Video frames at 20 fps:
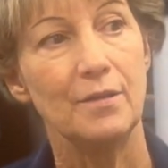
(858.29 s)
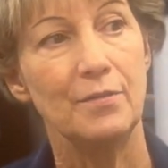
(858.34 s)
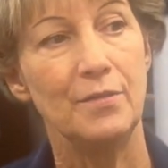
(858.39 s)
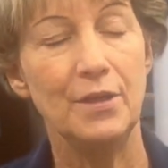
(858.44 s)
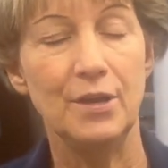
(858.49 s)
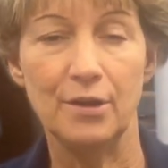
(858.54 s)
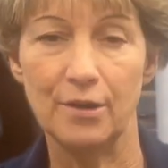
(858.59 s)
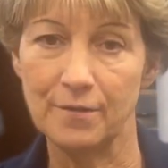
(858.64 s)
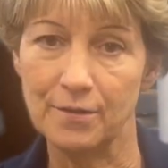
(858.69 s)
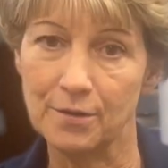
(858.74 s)

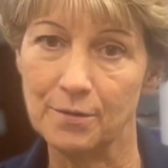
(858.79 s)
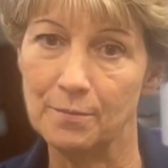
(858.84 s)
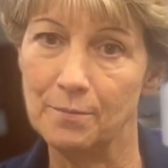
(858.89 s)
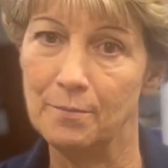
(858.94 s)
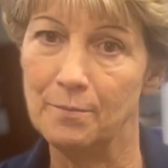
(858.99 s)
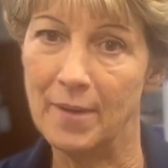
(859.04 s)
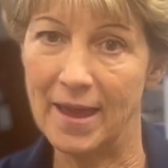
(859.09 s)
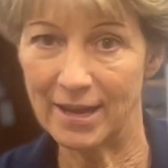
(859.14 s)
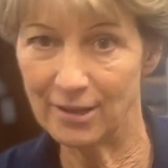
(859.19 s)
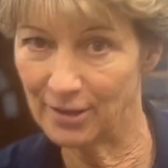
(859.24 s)
The other
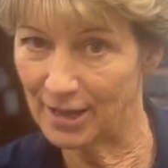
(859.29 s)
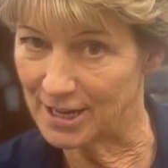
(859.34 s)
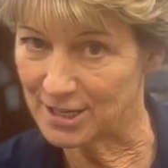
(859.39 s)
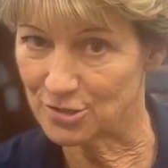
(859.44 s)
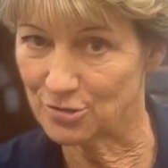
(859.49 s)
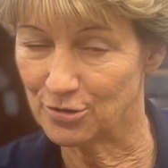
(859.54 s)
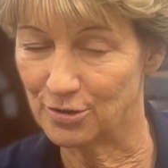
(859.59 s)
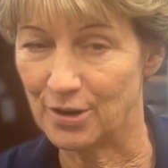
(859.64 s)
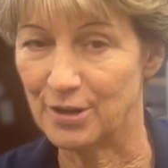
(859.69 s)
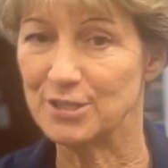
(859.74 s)
male
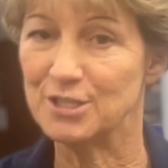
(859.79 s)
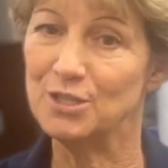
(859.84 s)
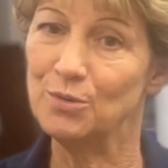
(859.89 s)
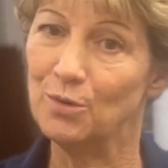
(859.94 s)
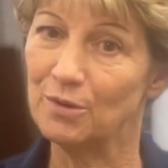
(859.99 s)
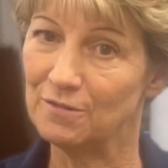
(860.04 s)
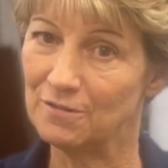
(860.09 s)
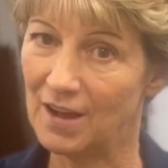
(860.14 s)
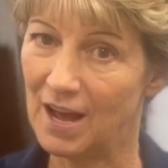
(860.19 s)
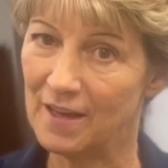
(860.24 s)
astronauts that
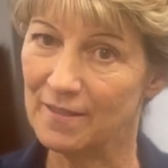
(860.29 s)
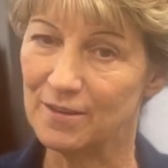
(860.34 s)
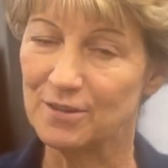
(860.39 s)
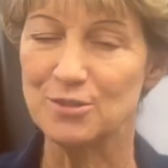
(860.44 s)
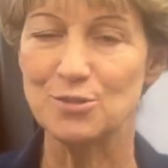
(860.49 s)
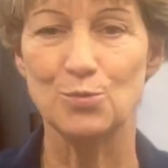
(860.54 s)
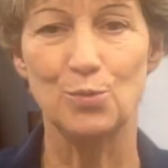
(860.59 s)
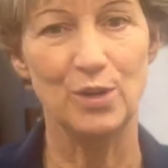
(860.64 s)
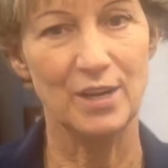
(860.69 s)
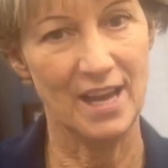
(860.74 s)
were
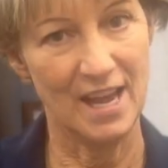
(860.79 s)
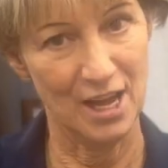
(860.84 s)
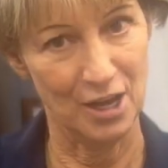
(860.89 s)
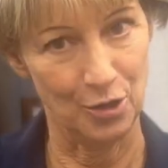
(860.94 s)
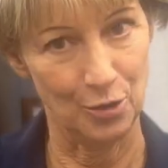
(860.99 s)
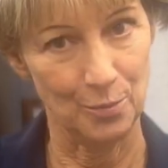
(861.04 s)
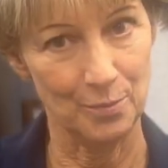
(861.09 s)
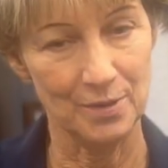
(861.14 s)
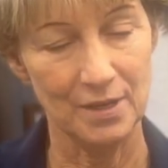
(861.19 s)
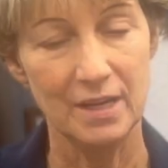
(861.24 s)
fathers would
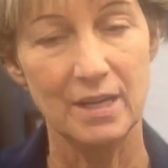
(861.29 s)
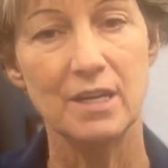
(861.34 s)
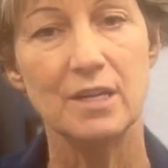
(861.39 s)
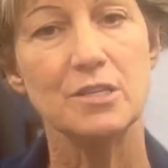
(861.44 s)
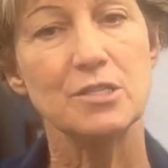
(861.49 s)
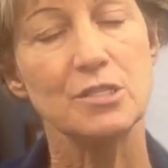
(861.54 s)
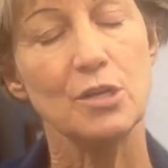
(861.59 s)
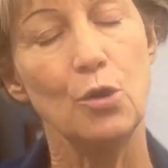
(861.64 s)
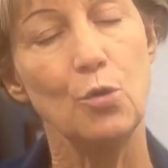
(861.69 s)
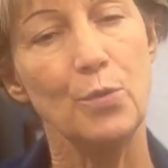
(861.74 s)
help.
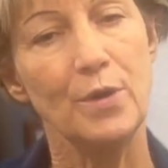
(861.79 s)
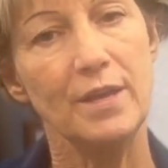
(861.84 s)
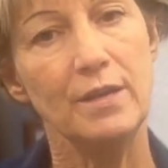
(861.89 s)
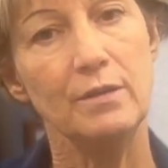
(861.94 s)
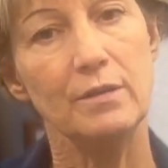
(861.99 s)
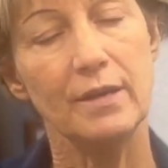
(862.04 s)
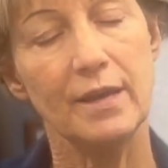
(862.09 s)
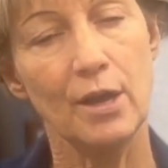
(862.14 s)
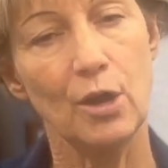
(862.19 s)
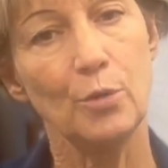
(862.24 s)
So
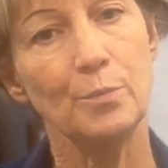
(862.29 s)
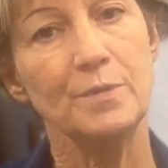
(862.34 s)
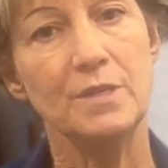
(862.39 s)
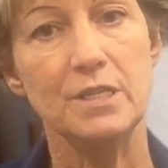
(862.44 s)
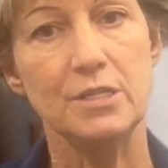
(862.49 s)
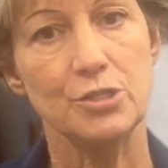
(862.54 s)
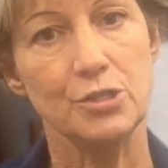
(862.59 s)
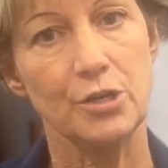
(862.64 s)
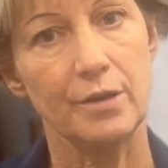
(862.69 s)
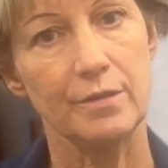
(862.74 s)
we helped
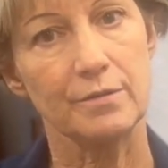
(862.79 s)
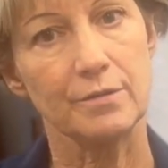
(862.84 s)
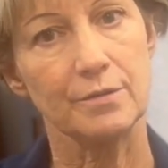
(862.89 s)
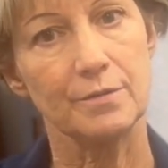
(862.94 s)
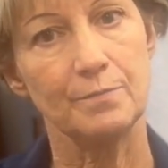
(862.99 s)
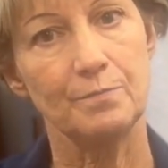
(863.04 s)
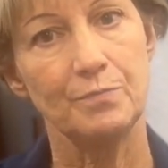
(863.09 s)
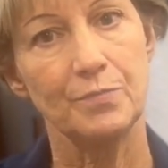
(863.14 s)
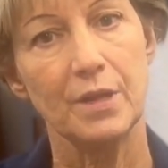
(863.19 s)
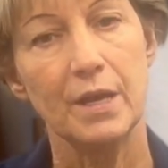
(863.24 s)
each other.
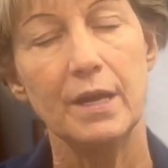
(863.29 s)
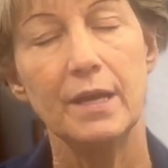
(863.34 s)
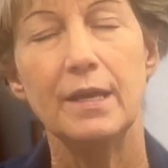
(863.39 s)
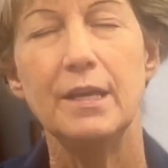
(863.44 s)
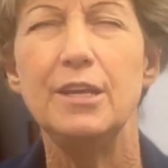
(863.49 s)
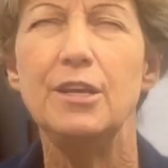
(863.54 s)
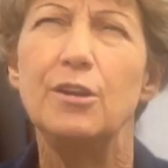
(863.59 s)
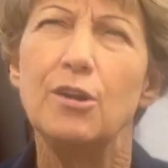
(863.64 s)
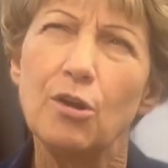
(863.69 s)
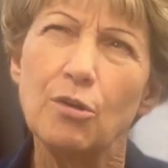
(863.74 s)

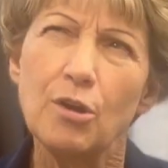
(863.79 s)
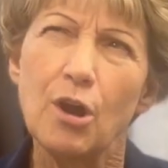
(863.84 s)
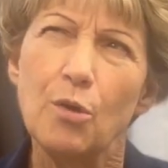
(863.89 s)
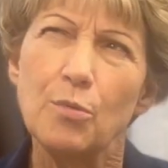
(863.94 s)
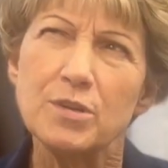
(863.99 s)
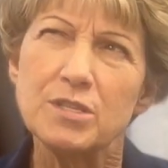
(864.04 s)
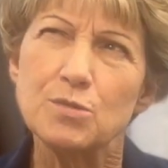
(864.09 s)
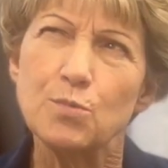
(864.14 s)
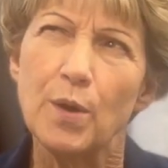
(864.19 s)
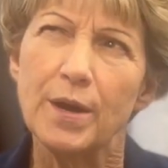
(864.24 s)
You don't
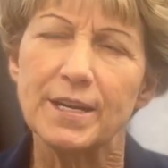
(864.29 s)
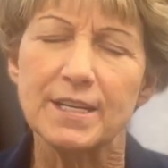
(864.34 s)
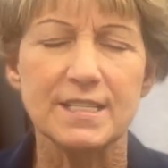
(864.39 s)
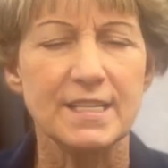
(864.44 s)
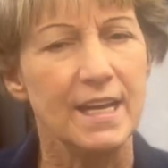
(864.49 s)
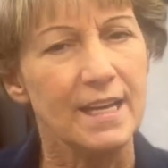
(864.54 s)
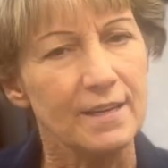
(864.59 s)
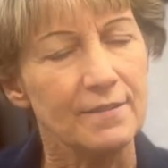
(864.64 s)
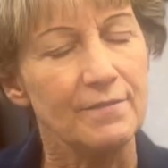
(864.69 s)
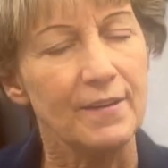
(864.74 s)
always want to
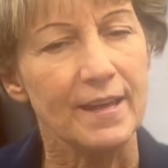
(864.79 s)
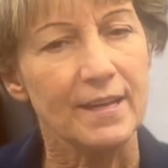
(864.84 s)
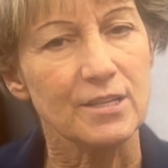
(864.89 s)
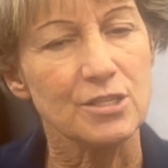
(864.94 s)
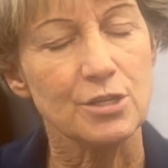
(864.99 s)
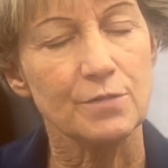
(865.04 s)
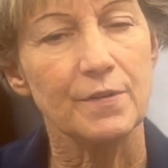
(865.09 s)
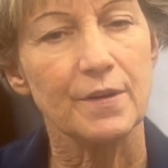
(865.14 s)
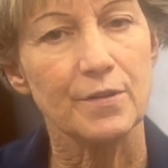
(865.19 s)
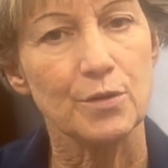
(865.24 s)
take
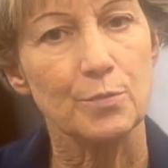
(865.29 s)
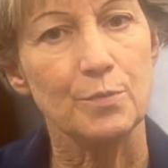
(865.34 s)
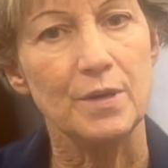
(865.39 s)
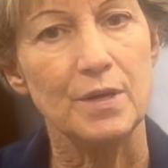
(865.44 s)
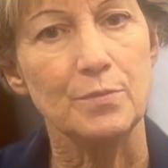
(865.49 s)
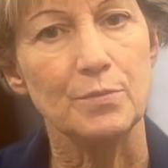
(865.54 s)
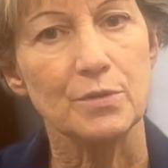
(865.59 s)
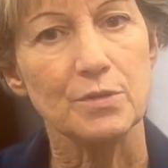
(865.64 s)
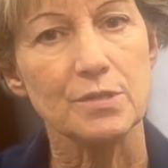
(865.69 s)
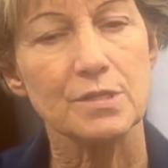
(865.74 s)
advantage of other
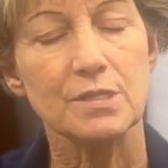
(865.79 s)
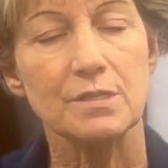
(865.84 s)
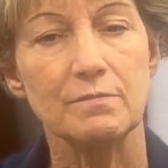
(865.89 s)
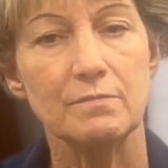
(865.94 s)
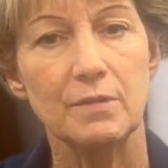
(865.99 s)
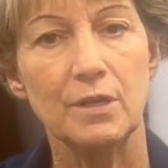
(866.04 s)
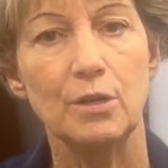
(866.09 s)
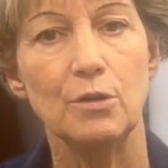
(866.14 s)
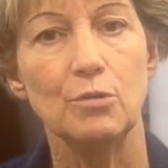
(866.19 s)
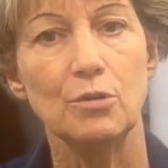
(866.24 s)
people's,
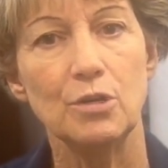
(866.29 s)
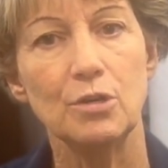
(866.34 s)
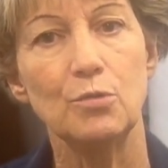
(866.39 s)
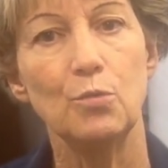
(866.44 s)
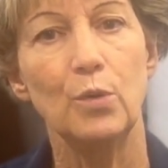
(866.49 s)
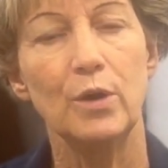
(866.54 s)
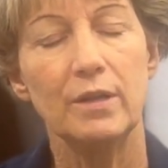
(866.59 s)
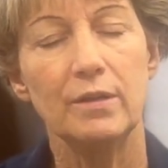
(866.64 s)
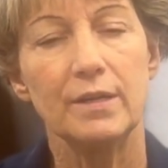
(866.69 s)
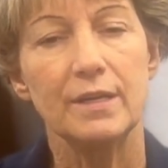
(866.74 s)
you know,
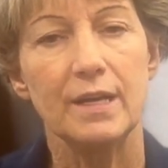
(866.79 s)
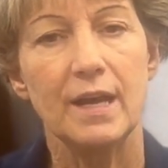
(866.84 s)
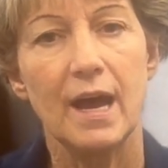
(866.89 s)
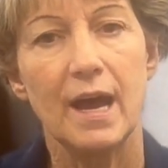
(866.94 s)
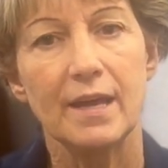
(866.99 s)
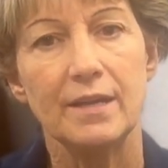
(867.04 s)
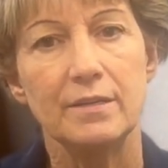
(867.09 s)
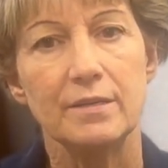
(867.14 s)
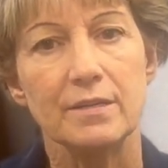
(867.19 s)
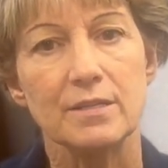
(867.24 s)
goodwill and
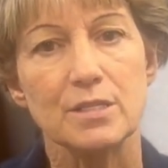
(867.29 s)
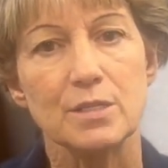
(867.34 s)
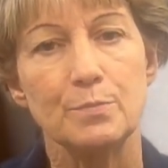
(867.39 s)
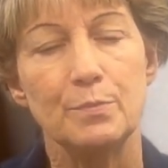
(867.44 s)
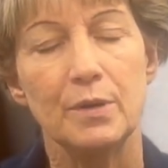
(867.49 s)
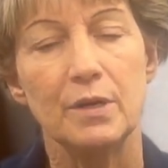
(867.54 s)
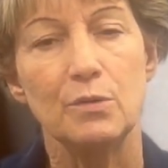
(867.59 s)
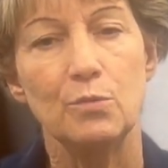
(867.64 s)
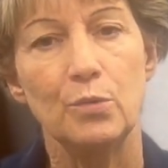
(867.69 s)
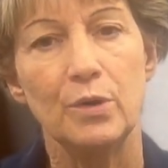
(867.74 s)
kindness,
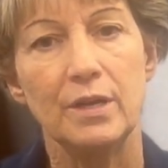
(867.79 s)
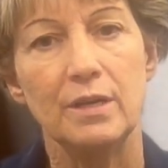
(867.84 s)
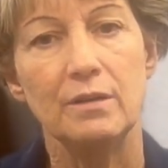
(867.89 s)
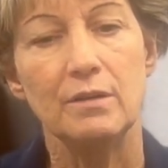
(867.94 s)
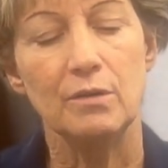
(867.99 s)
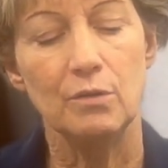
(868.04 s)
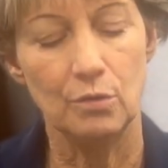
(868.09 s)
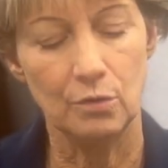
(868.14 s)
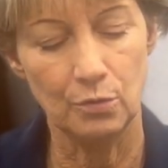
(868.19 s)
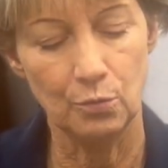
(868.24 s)
but
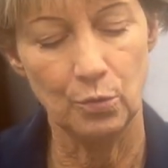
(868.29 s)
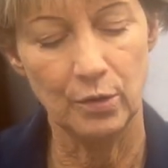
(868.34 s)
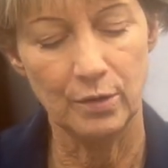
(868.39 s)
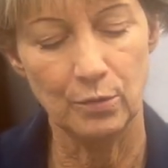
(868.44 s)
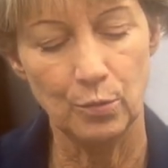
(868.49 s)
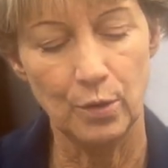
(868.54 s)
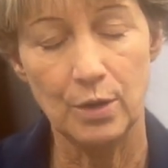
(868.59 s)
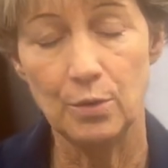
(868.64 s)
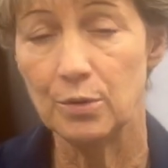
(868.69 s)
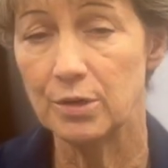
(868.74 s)
when
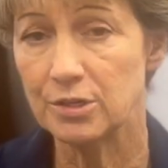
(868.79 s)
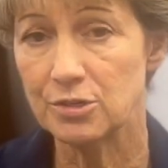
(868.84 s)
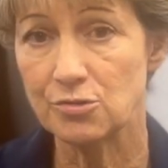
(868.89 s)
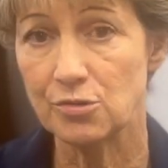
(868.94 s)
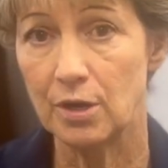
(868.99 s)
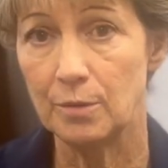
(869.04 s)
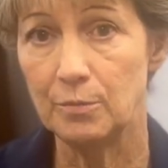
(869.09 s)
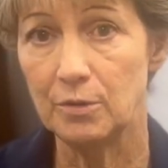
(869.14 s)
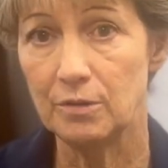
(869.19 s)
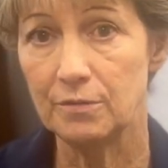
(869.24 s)
when we were in
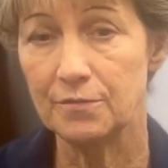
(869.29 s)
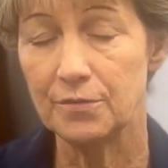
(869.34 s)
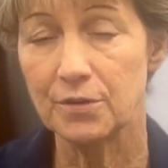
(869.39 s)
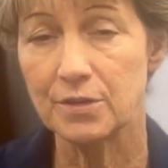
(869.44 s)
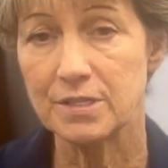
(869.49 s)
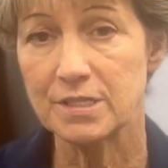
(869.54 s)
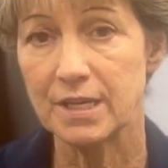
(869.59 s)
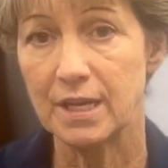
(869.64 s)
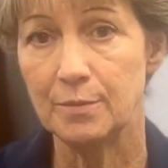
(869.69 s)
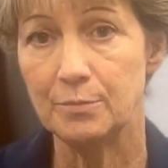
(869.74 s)
trouble, for
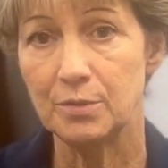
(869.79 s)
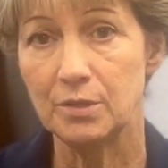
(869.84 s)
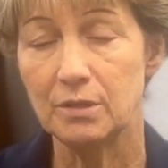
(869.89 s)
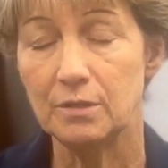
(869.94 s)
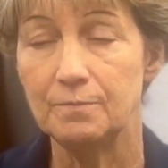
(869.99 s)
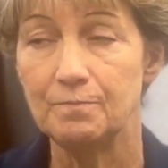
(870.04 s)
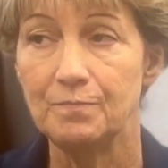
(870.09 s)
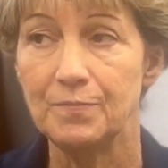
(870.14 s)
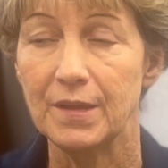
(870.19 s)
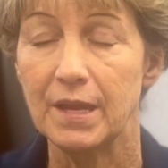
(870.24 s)

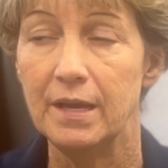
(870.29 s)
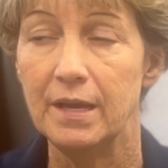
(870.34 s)
example,